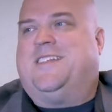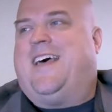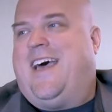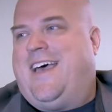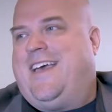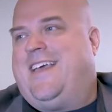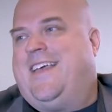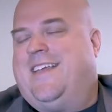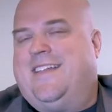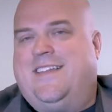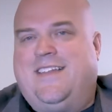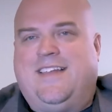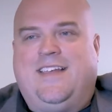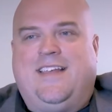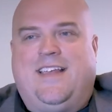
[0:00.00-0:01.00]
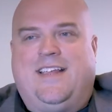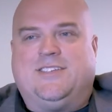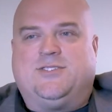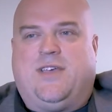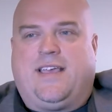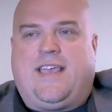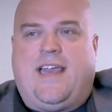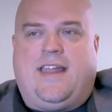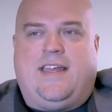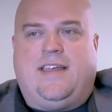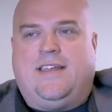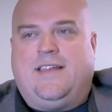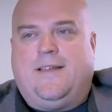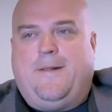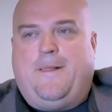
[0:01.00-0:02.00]
that and and so I kind
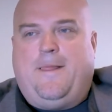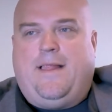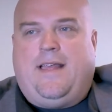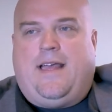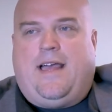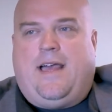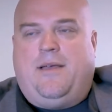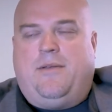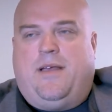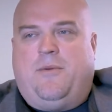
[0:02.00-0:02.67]
of I,